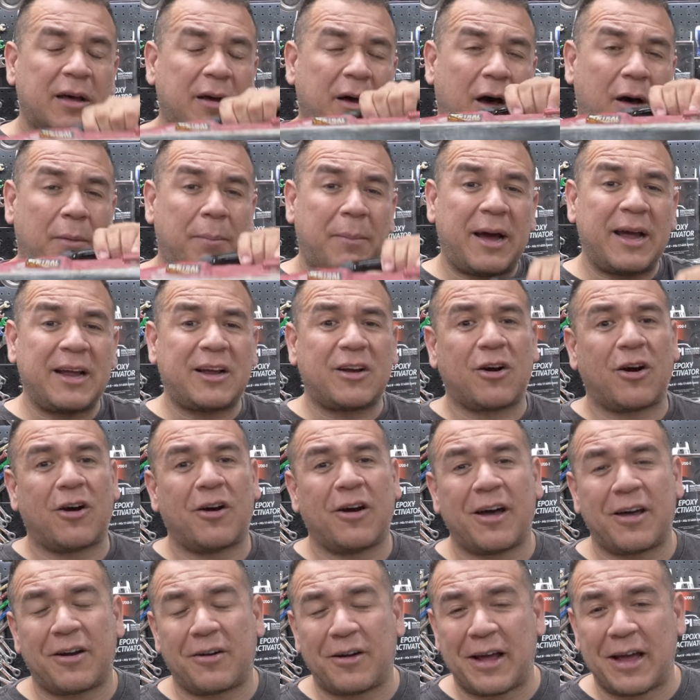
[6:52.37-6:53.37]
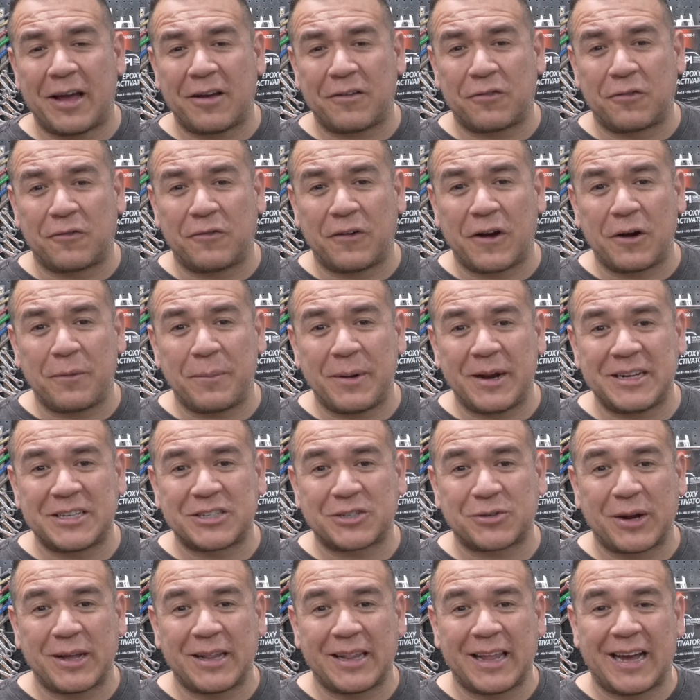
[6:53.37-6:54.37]
On my car, I don't have very many
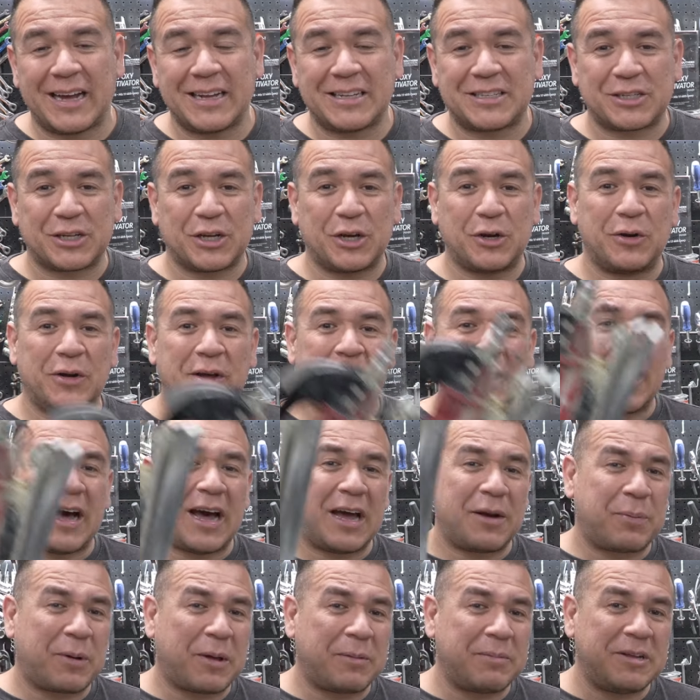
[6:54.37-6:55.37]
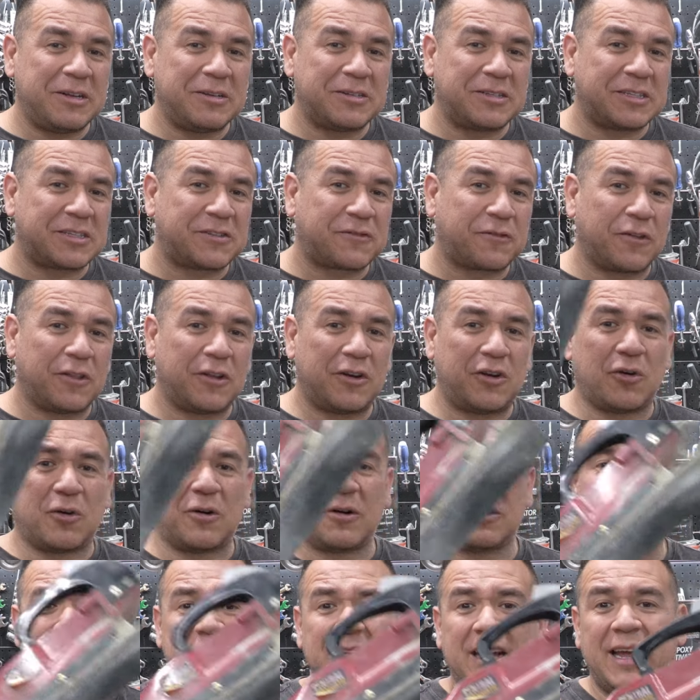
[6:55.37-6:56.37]
straight lines, so I'd probably use this for the
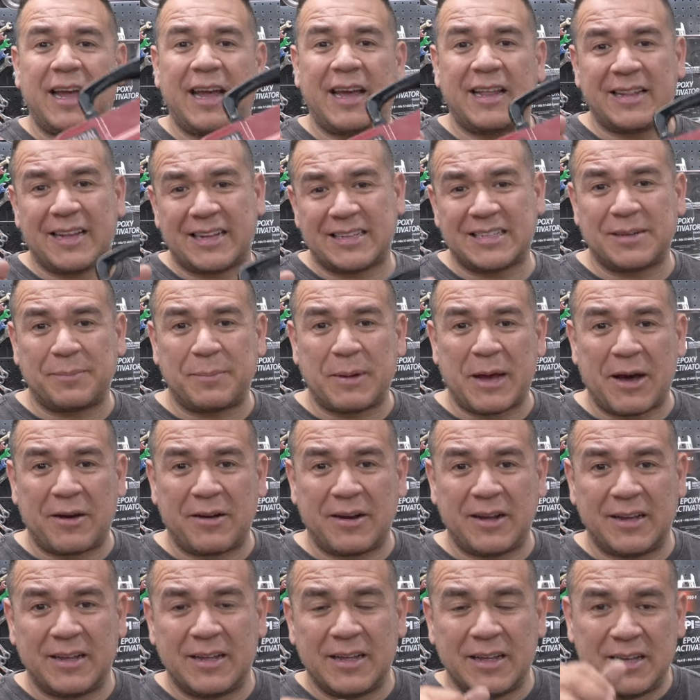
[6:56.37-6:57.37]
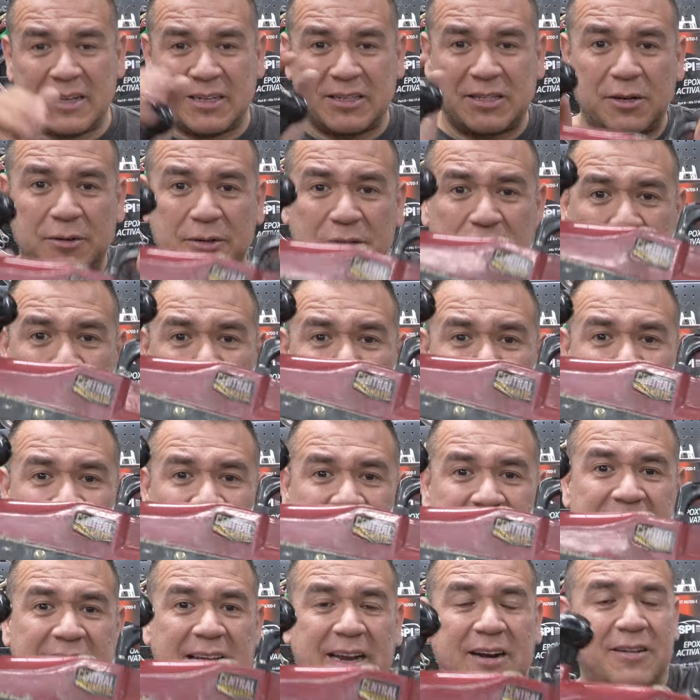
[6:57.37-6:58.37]
doors, and that's about it. So straight
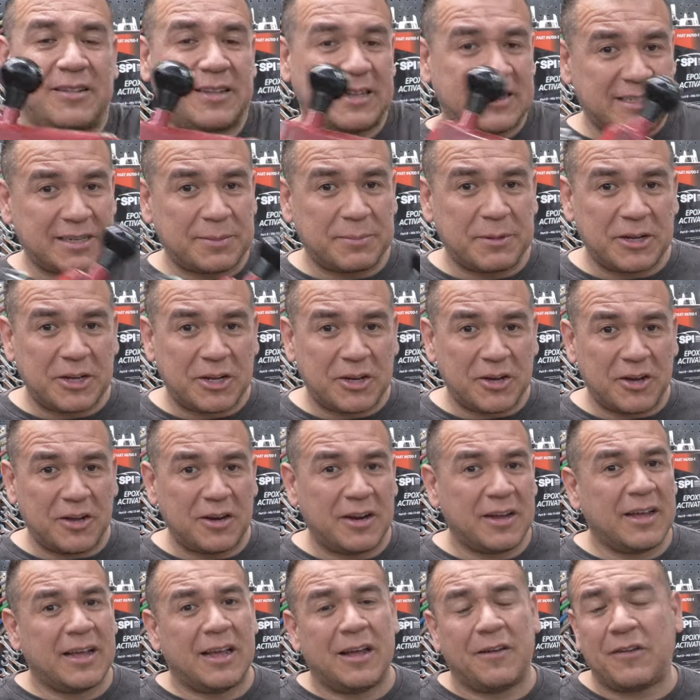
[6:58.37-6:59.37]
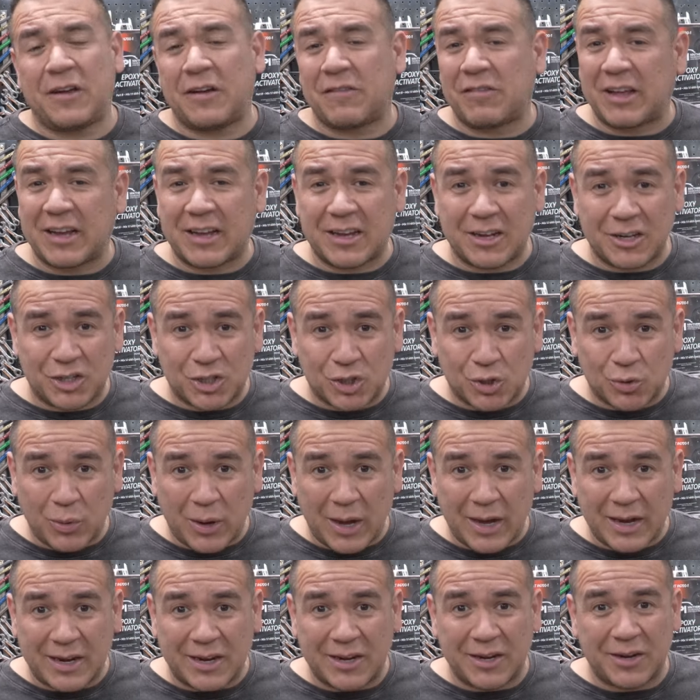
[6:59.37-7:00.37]
line sander, that's something good if you have like a
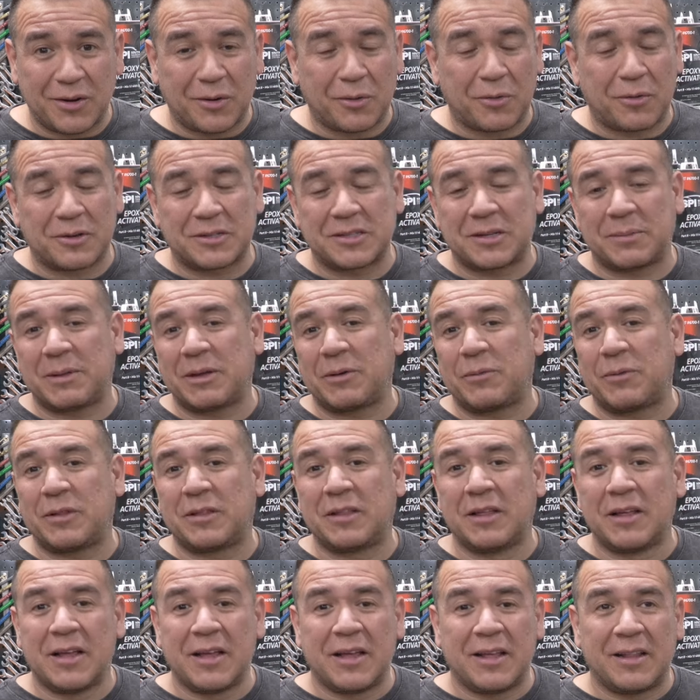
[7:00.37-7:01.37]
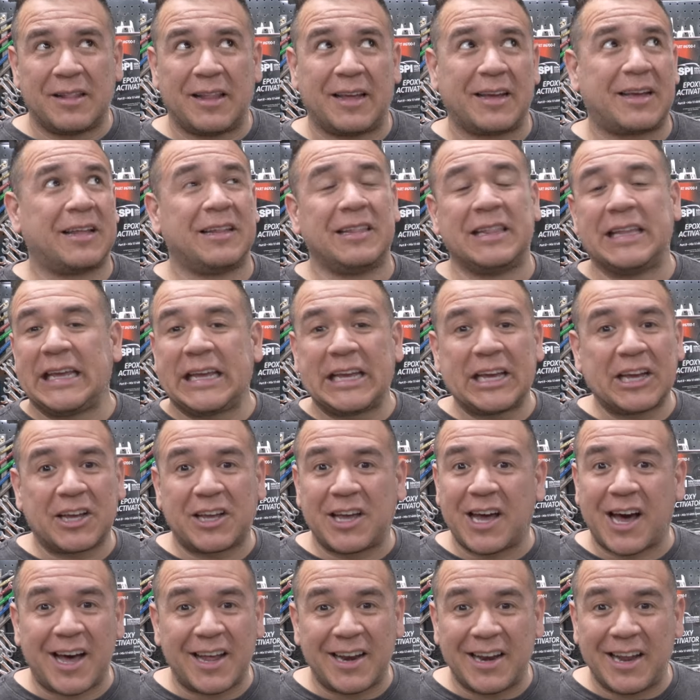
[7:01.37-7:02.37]
truck or something with like a Lincoln
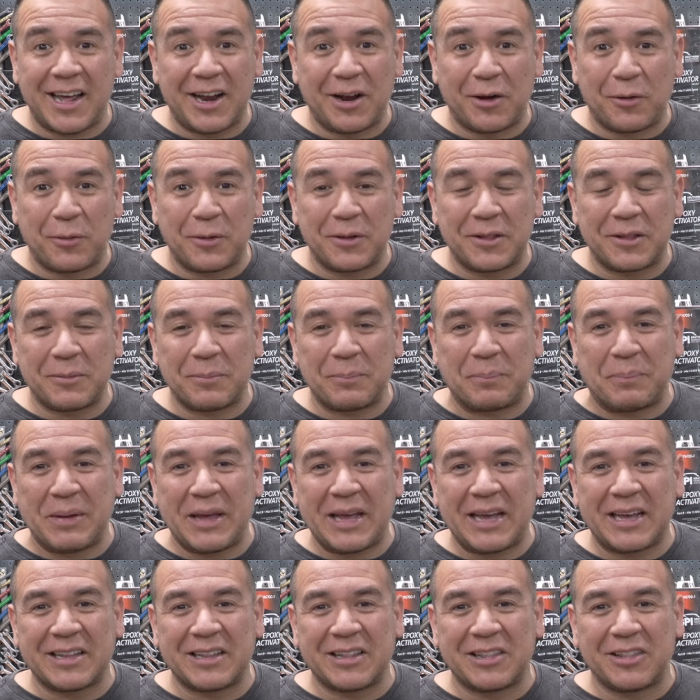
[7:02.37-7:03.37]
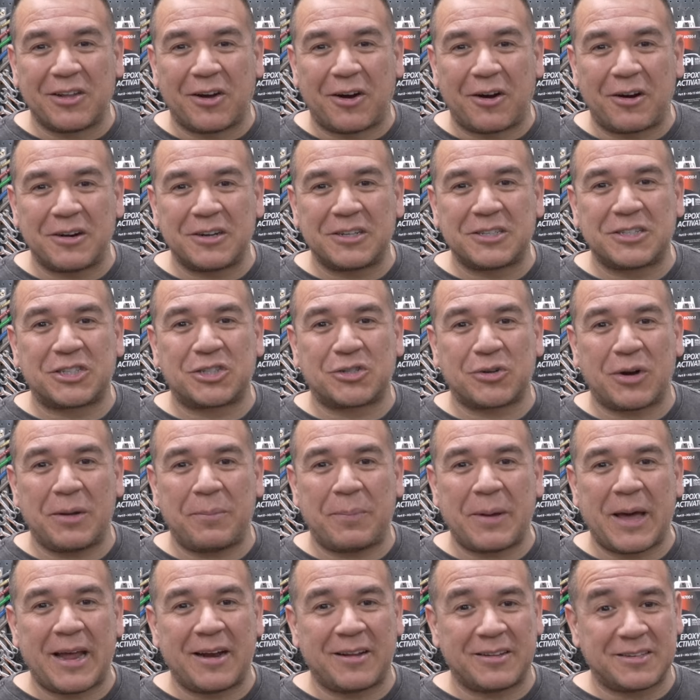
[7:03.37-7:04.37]
Continental with a big, large straight
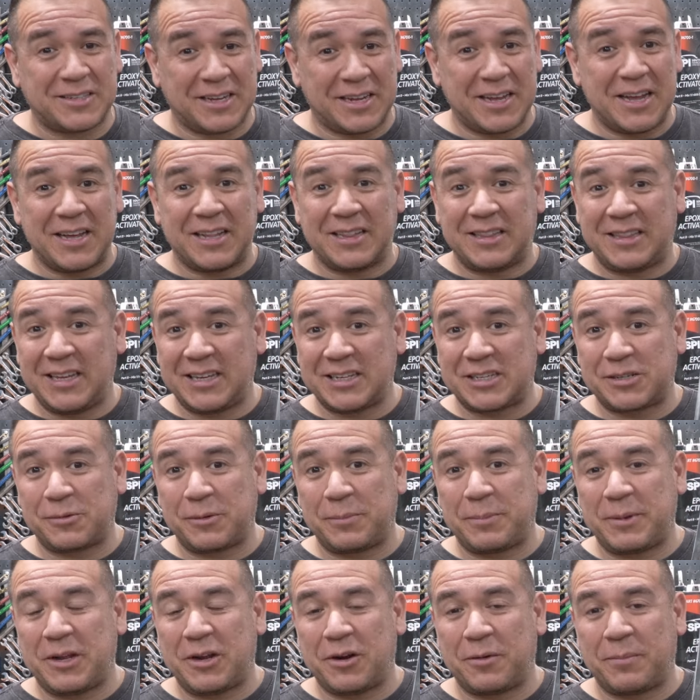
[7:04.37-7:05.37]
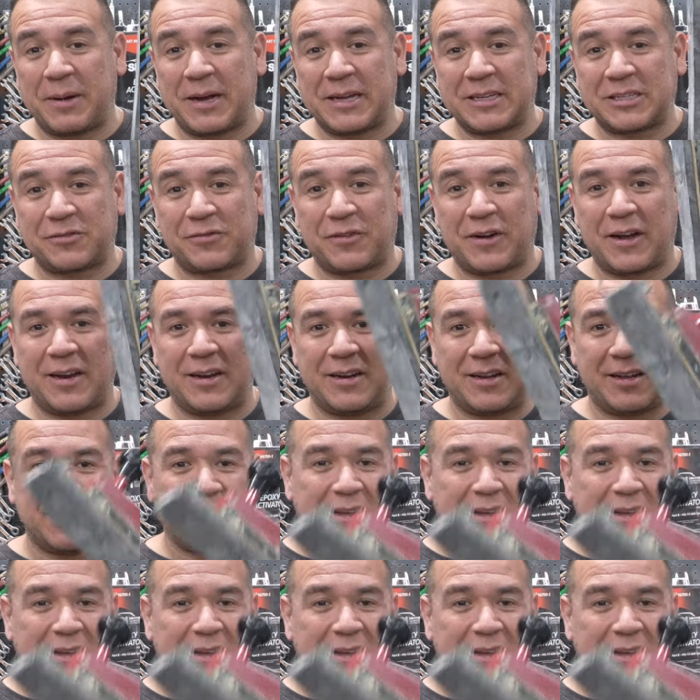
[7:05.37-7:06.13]
panels. This would be your best friend.